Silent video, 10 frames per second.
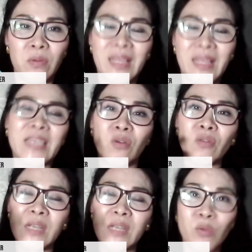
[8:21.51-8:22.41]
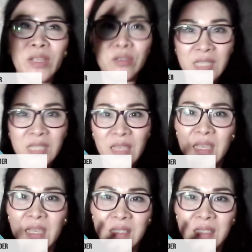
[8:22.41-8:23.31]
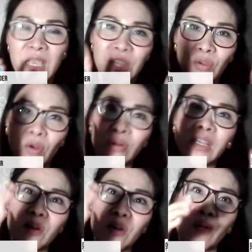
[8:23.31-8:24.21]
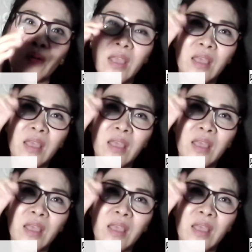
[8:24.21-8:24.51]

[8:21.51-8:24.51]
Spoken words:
Like when you see things, you only know,